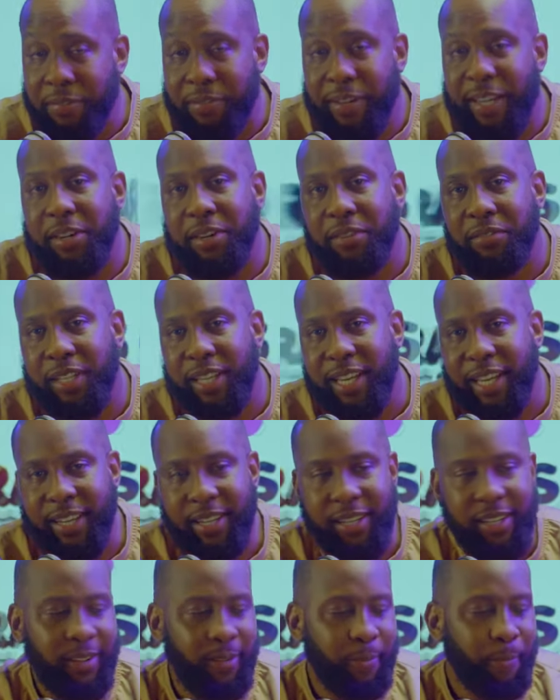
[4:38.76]
find love in
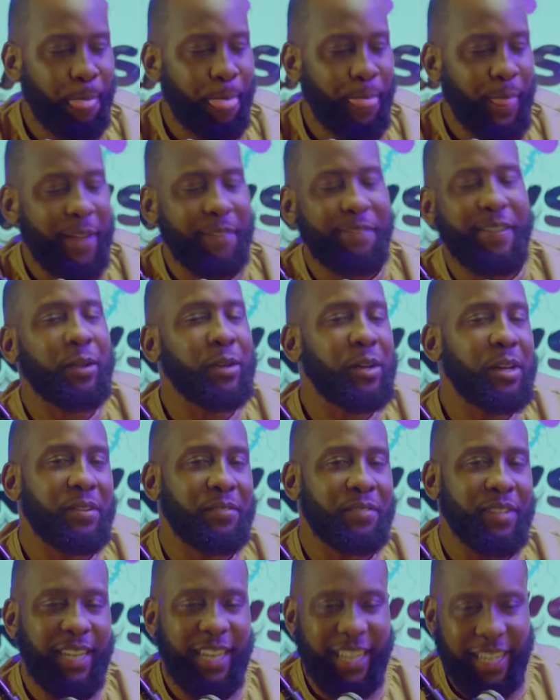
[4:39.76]
Lekki. I found love
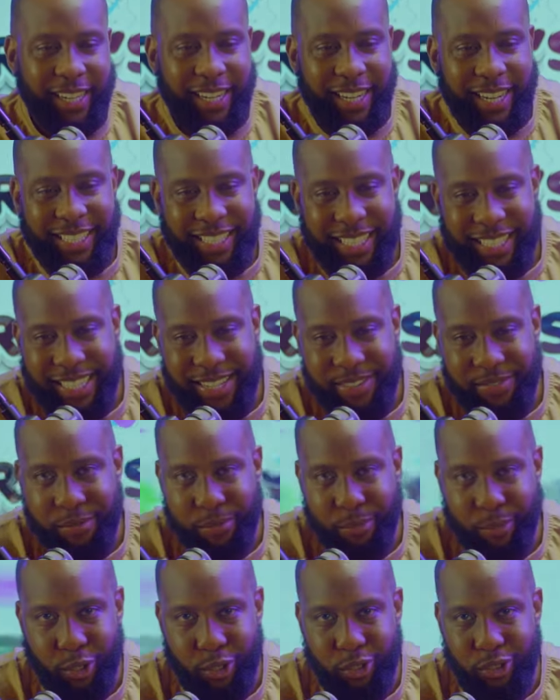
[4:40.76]
in Lekki. It lasted seven
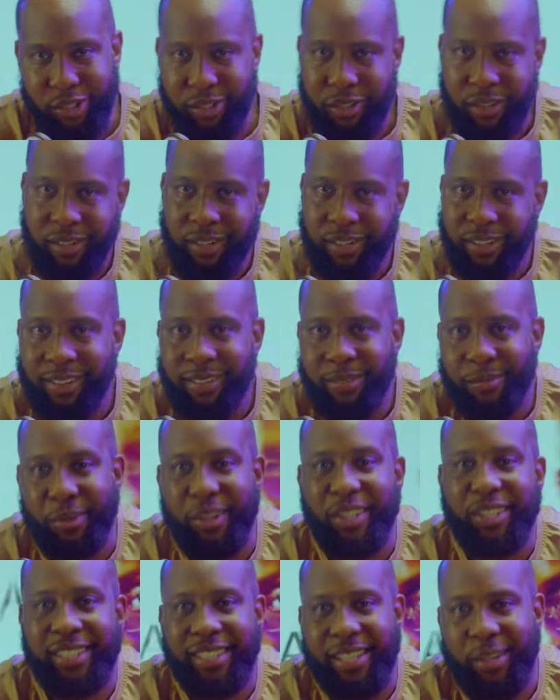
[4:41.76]
months,
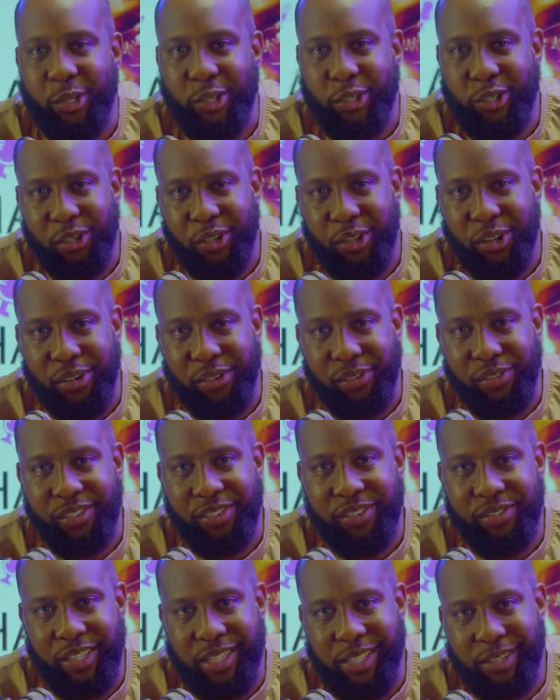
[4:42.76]
but it was still love
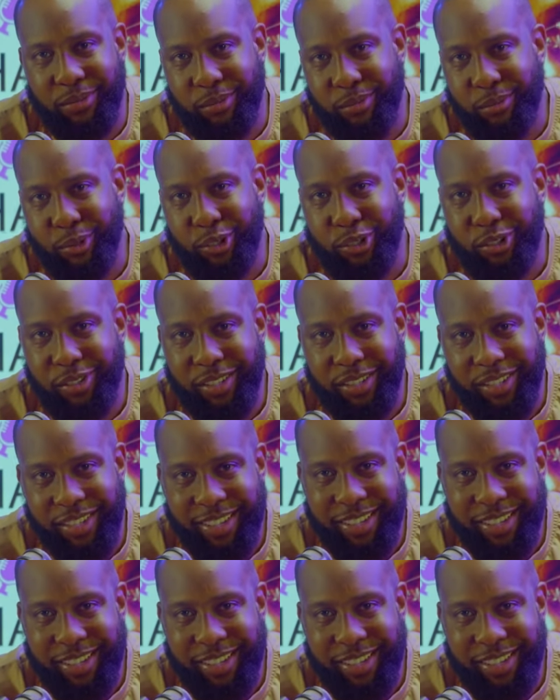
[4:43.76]
for seven months.